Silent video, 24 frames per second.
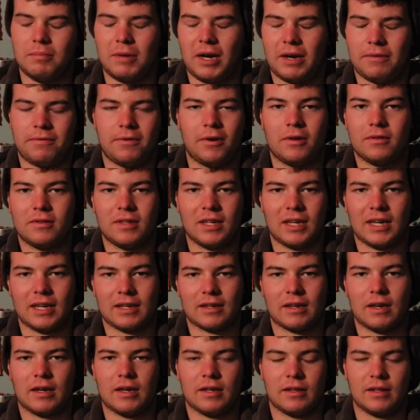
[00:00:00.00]
my fault that
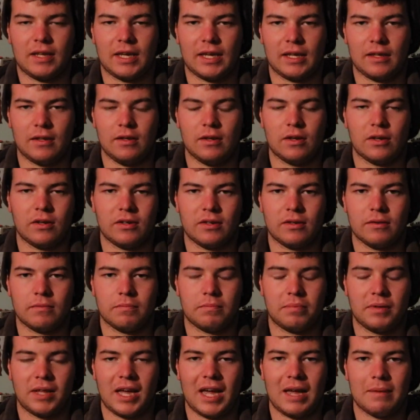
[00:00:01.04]
I kind of like, you know,
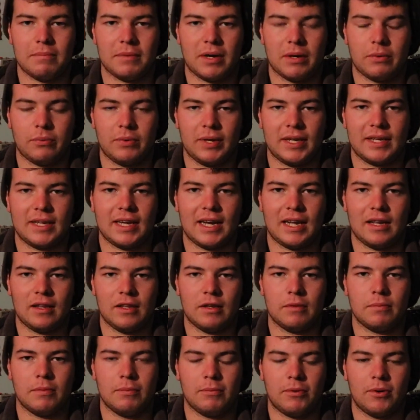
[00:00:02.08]
didn't plan my week out a
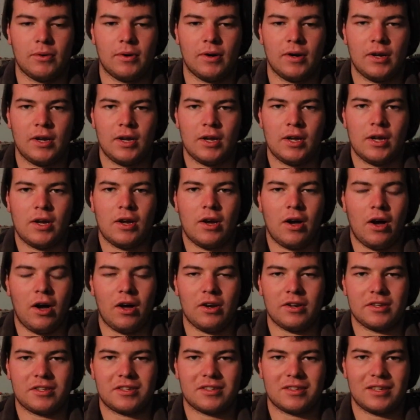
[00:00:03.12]
little bit more.
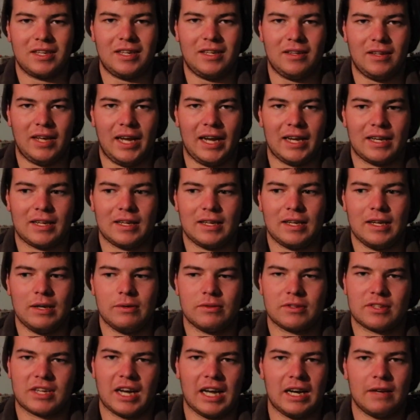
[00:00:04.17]
Honestly, like, it
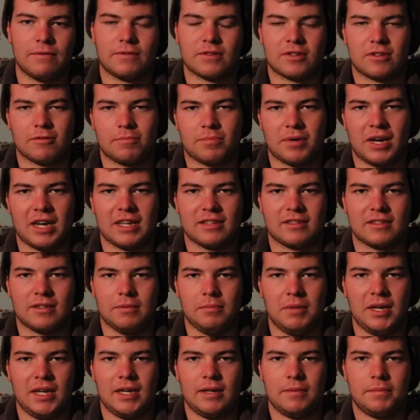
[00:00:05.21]
was kind of a surprise
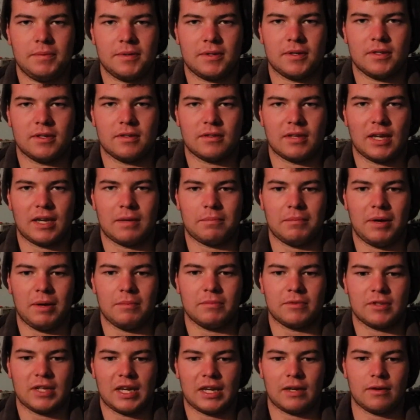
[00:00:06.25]
to me, because like,
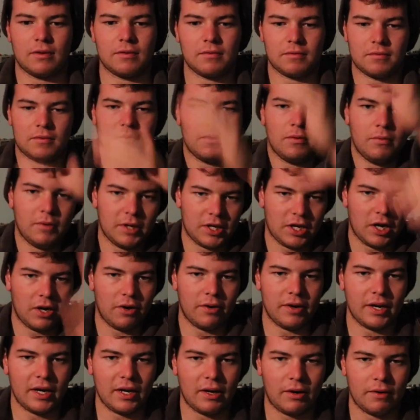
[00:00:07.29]
Mum's like, we're
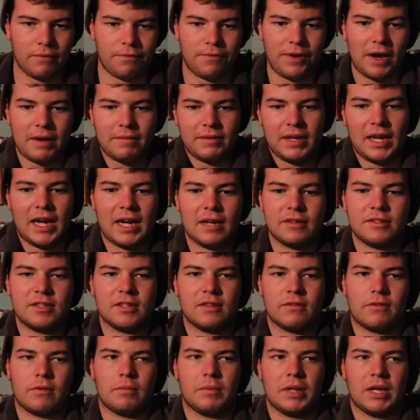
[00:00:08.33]
going on family
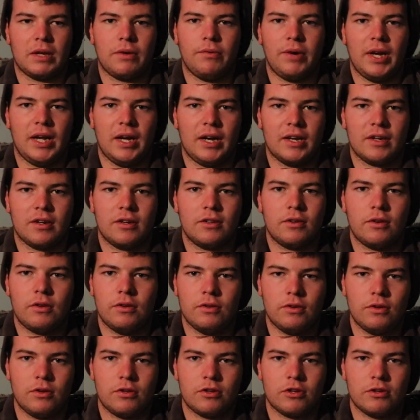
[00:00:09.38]
outings. I'm like, wait, I gotta
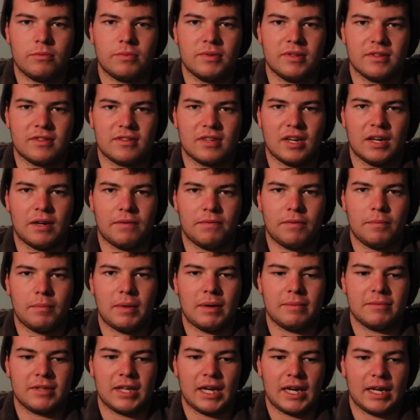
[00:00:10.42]
do YouTube and stuff. And
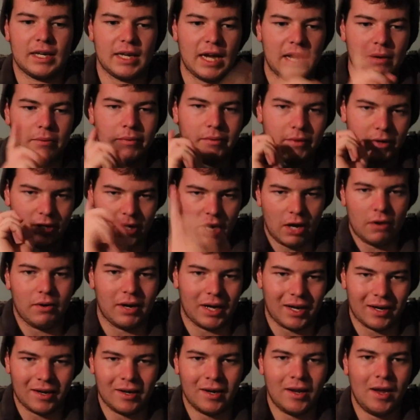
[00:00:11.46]
Mum's like, no, we're
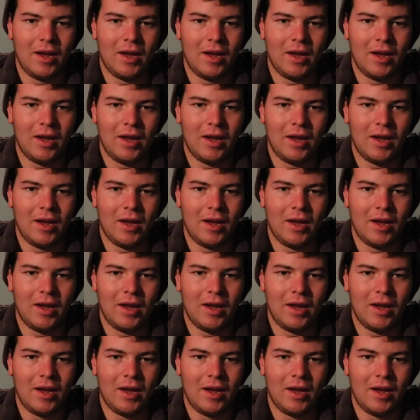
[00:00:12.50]
going.